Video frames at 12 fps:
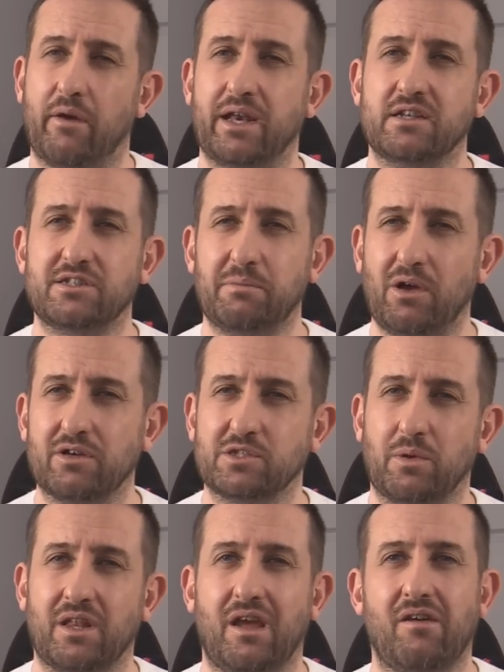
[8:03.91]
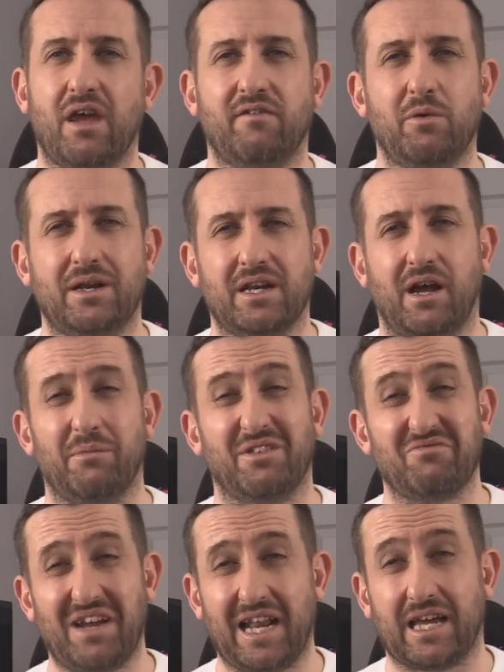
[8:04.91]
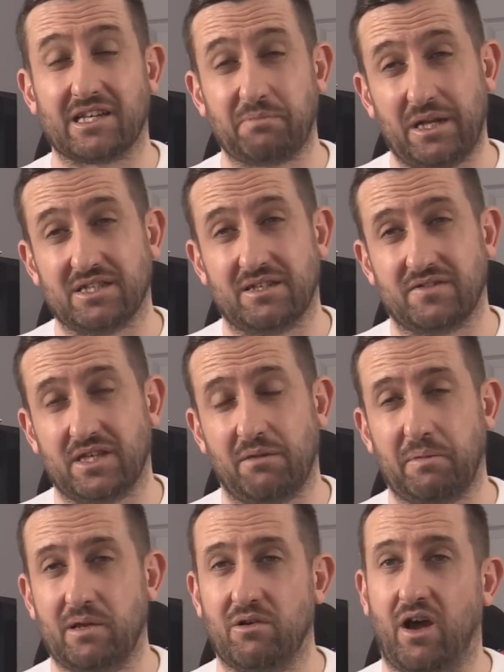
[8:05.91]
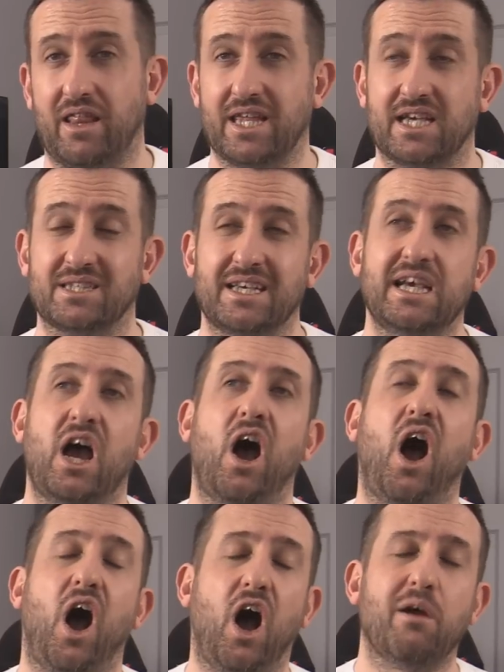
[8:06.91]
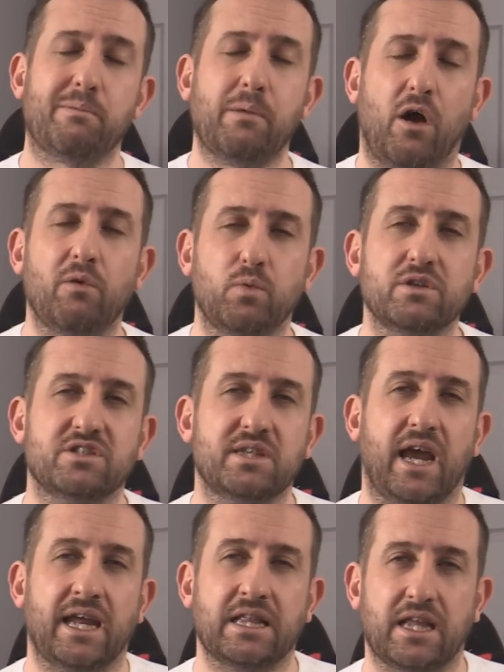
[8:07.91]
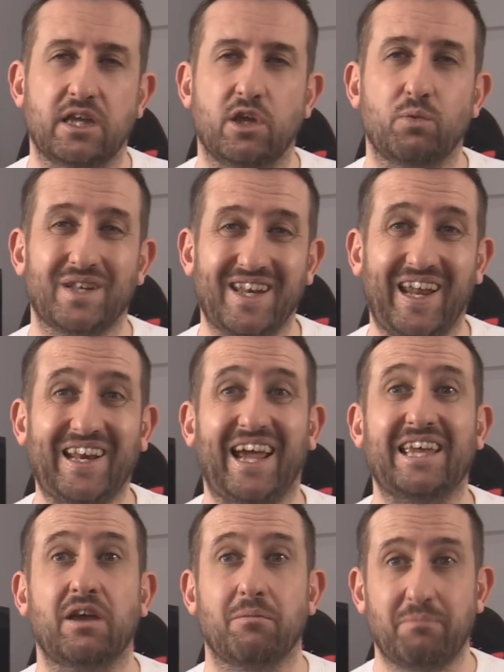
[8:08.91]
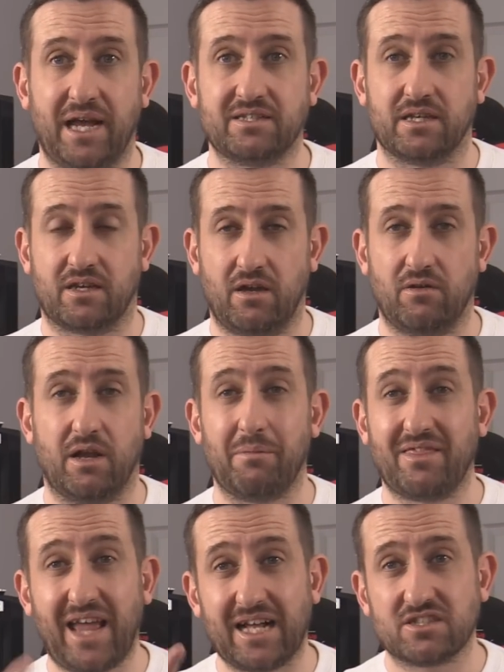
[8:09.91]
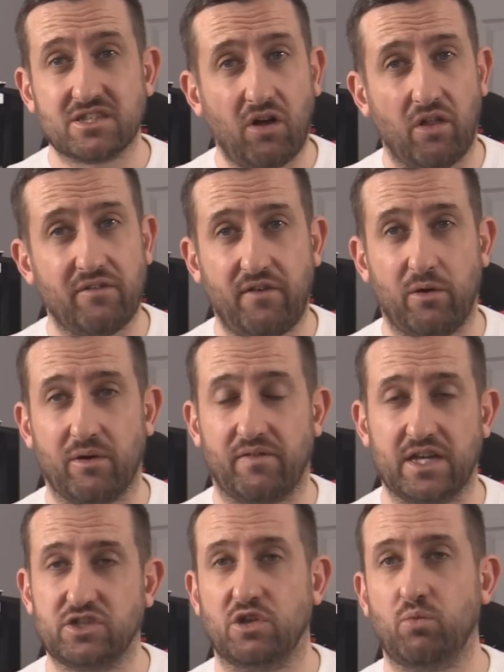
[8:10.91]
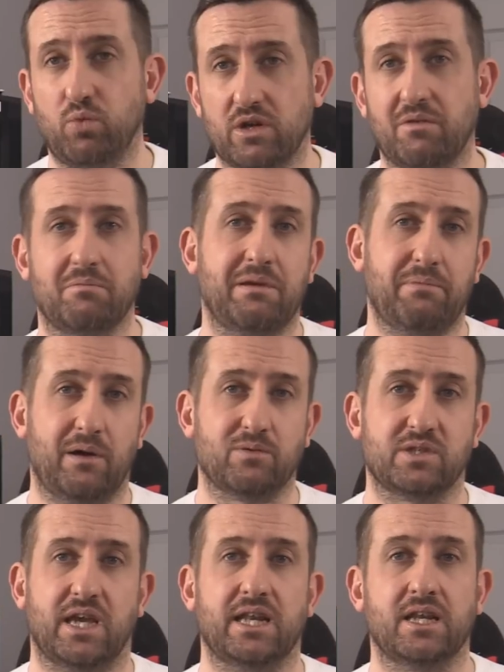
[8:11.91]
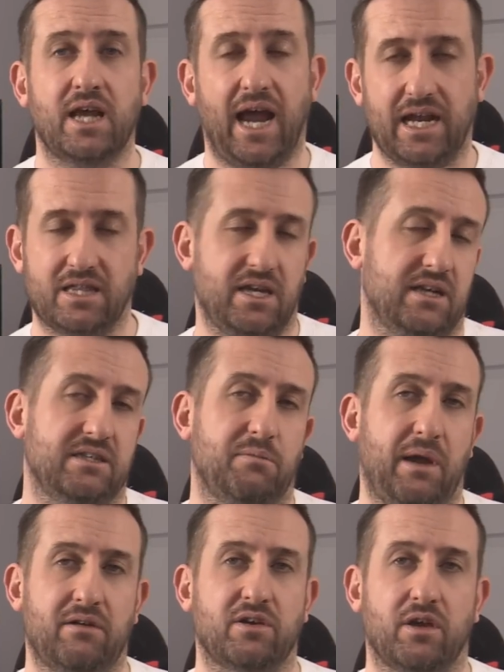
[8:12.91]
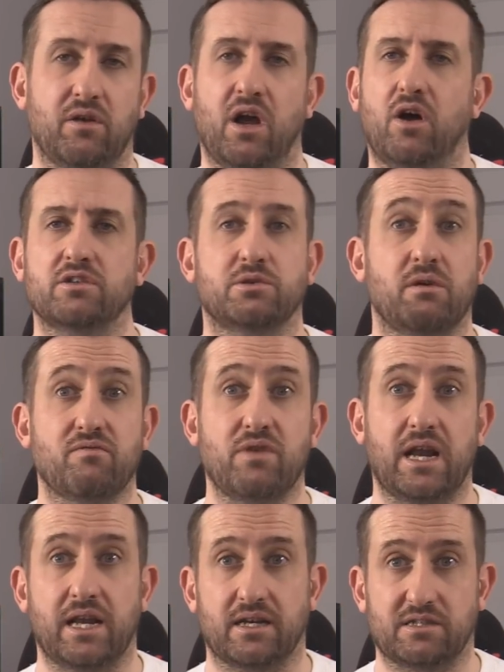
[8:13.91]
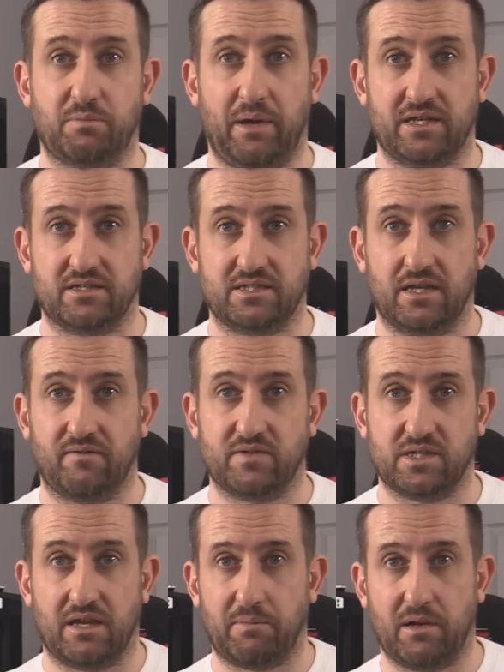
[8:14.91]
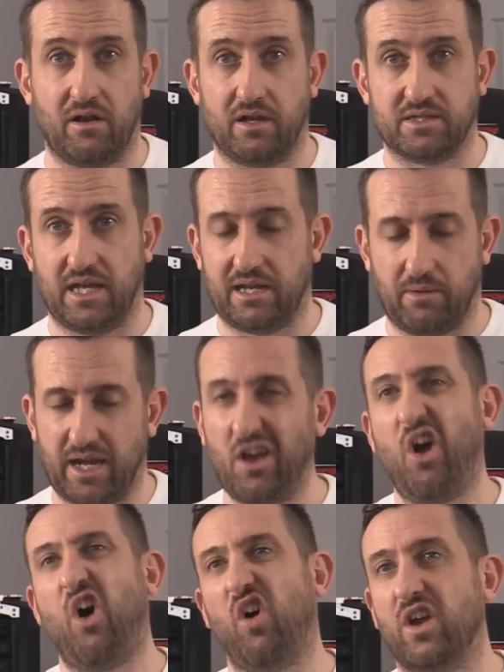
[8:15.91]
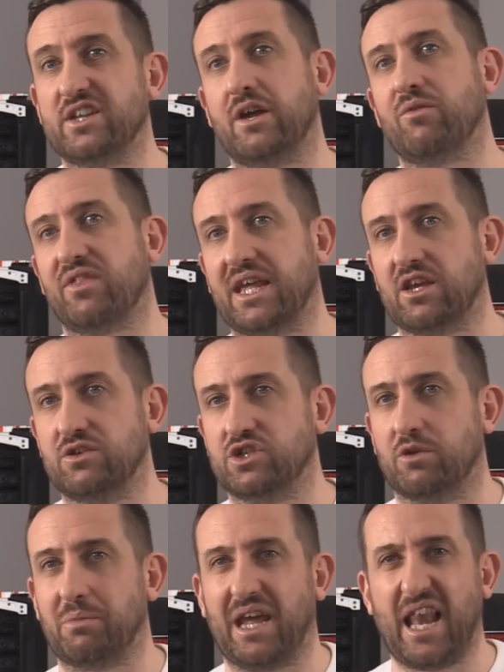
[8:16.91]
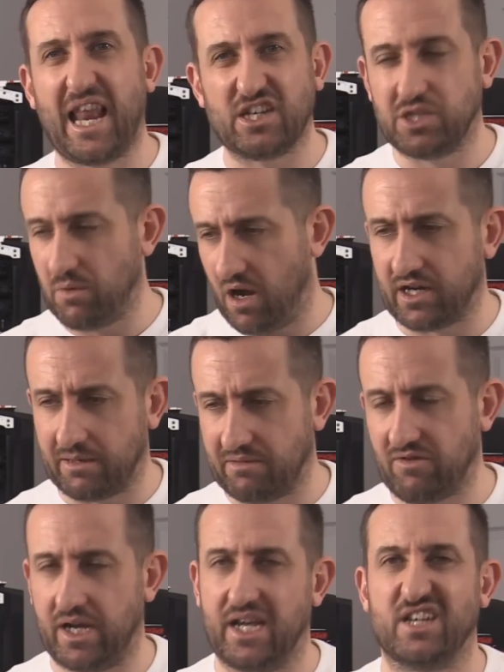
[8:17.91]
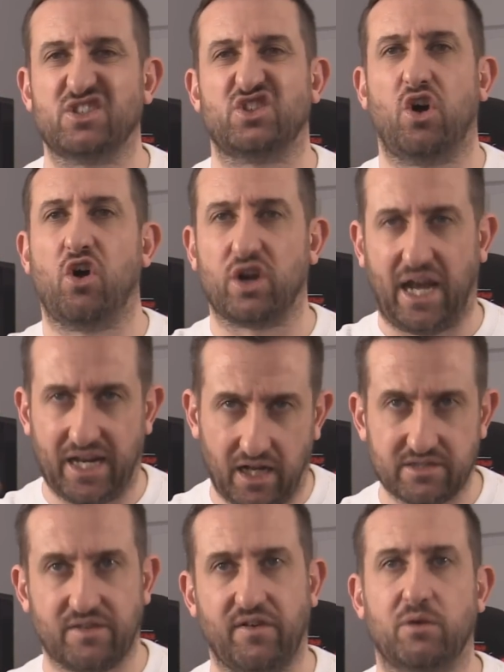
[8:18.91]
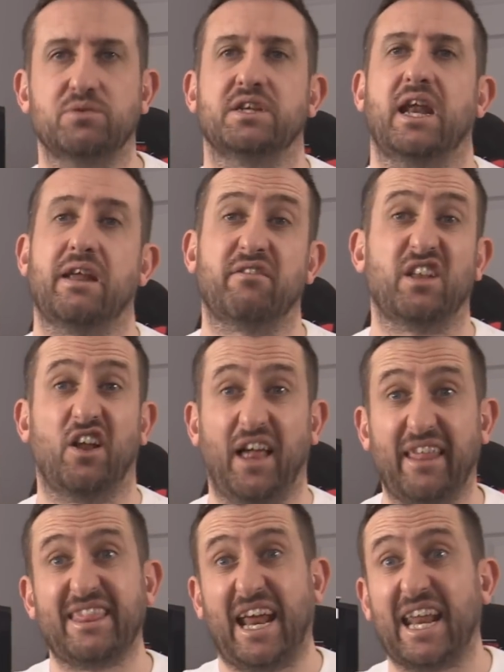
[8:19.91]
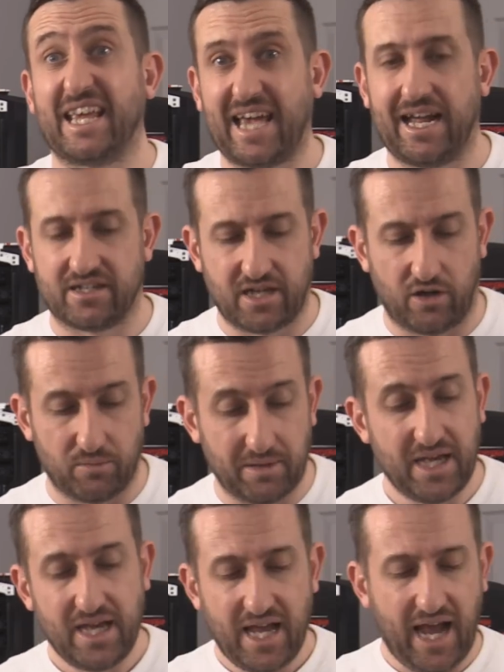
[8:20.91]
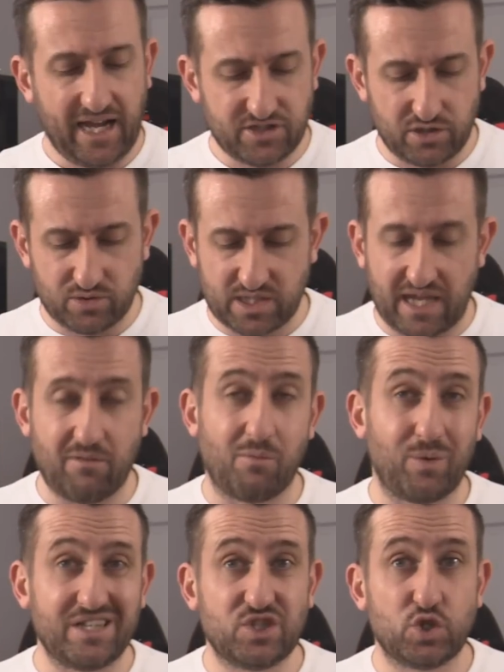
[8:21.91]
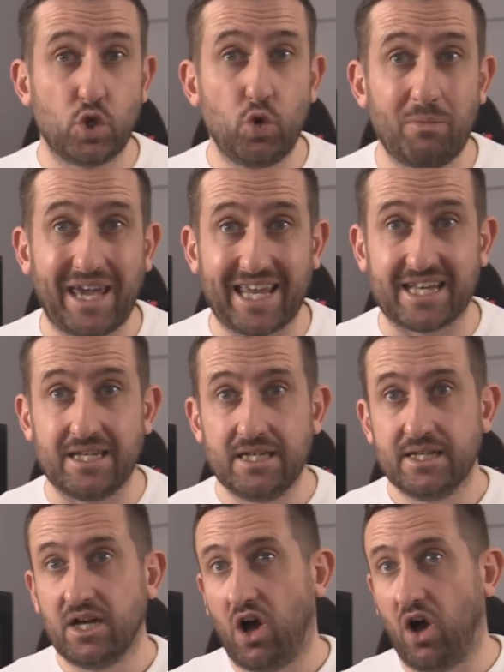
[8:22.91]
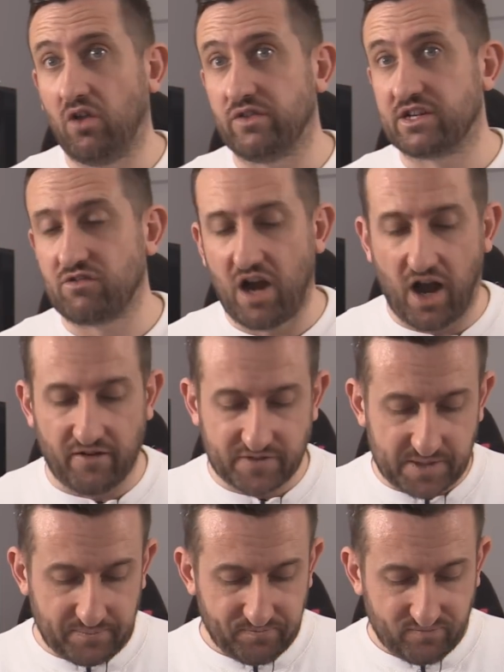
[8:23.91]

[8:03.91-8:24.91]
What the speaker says: And to be honest with you, if you ended up with a really expensive CPU like this, I would say that you would need a better cooler. But that's not the fault of this. You wouldn't be bolting a £30 cooler onto a really expensive CPU like this anyway, or I don't think you should be, unless you are going to be running it at stock and undervolting it and everything like that, then it can cope, as you'll see when we zoom in on the graphs.